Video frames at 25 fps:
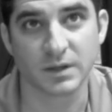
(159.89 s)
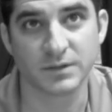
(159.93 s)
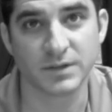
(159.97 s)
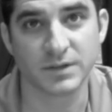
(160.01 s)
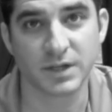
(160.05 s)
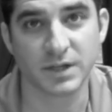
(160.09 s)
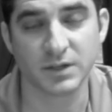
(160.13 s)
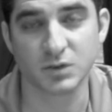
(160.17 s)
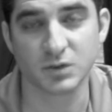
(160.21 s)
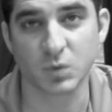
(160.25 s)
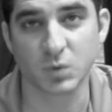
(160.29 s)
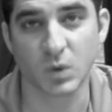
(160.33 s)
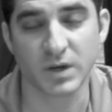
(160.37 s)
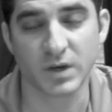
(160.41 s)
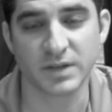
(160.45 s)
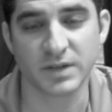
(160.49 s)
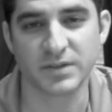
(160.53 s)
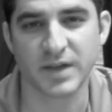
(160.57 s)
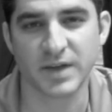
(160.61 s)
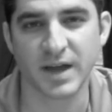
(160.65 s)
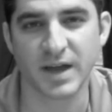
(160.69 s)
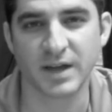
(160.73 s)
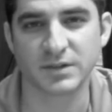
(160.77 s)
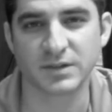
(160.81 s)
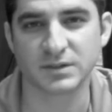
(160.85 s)

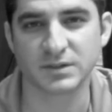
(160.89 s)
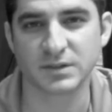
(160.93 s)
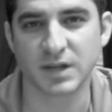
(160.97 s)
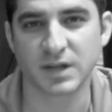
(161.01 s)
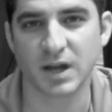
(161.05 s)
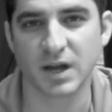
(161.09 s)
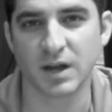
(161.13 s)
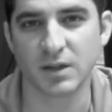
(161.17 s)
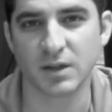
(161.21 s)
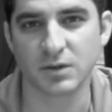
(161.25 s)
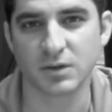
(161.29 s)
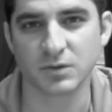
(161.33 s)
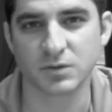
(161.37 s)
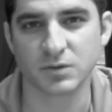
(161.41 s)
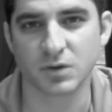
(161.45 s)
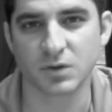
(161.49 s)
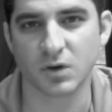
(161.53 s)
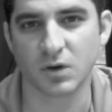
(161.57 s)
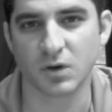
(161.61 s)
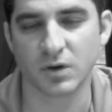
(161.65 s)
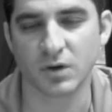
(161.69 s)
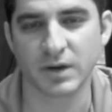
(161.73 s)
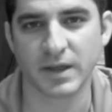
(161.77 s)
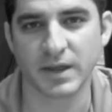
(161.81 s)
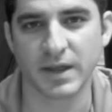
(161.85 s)

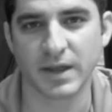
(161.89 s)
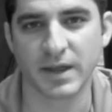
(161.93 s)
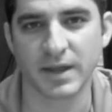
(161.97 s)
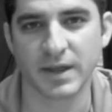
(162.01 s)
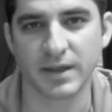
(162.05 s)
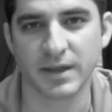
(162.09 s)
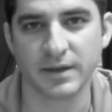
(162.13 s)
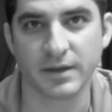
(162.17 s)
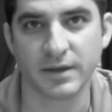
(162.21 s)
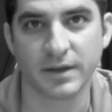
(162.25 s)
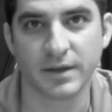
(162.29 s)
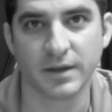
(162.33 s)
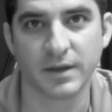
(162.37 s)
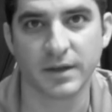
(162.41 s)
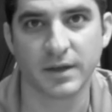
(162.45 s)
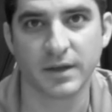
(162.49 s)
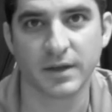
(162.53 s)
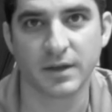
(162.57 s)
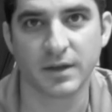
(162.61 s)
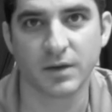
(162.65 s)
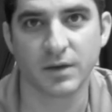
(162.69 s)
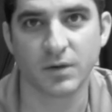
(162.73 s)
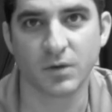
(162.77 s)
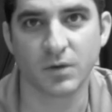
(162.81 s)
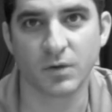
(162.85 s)
$10,000–$20,000
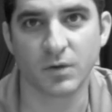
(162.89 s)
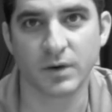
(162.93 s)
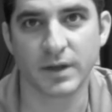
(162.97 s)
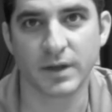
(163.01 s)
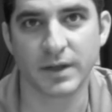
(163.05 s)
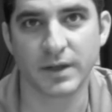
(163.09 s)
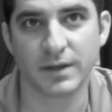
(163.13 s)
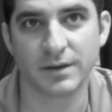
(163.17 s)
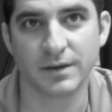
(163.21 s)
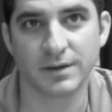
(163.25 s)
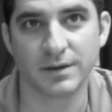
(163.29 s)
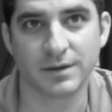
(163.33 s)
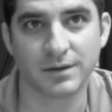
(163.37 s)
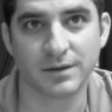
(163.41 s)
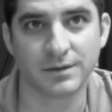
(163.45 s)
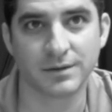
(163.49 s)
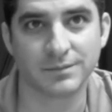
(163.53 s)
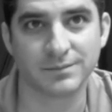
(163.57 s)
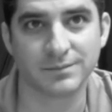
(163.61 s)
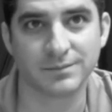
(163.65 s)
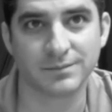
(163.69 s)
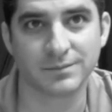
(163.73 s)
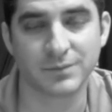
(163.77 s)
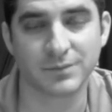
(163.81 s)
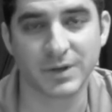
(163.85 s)
on
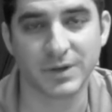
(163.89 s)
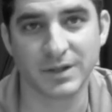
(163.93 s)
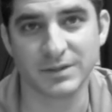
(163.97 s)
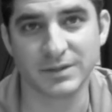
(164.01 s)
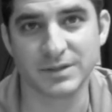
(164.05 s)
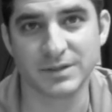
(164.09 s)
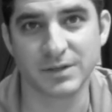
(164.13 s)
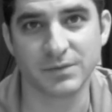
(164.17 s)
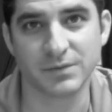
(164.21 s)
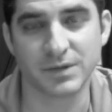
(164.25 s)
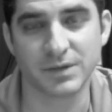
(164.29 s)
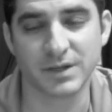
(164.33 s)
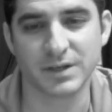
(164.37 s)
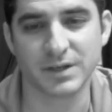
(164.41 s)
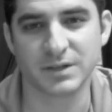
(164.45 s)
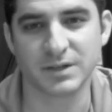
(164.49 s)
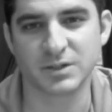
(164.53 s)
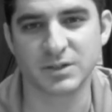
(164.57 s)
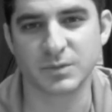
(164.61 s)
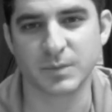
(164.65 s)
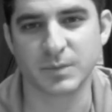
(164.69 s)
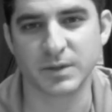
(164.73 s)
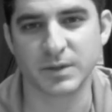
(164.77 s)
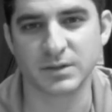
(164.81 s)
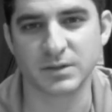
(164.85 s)
a relatively
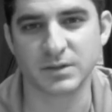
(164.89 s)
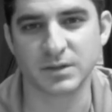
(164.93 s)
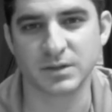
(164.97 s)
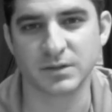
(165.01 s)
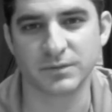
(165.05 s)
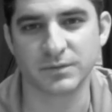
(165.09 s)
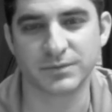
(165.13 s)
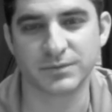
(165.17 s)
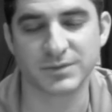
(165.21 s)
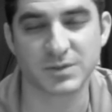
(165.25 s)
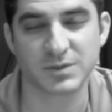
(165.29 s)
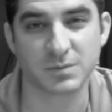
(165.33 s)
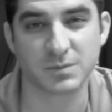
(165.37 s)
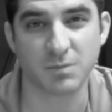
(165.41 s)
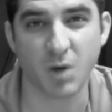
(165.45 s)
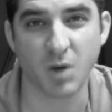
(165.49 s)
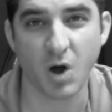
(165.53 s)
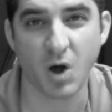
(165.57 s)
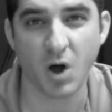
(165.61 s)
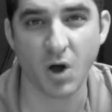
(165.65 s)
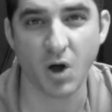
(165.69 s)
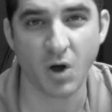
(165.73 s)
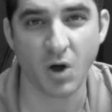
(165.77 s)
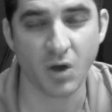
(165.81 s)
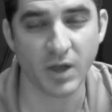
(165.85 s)
inexpensive
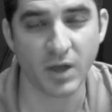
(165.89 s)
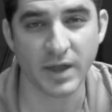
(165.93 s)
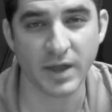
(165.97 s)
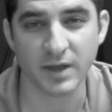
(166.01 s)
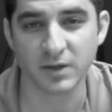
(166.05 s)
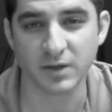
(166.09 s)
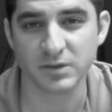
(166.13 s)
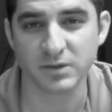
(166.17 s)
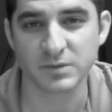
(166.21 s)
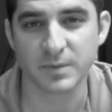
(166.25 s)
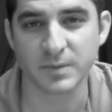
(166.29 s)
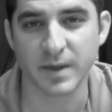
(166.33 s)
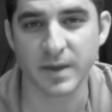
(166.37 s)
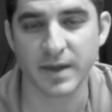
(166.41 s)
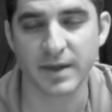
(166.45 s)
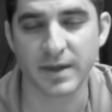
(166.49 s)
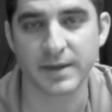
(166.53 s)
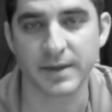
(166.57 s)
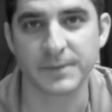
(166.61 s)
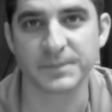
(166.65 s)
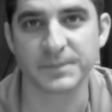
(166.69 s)
small Hell's Bay,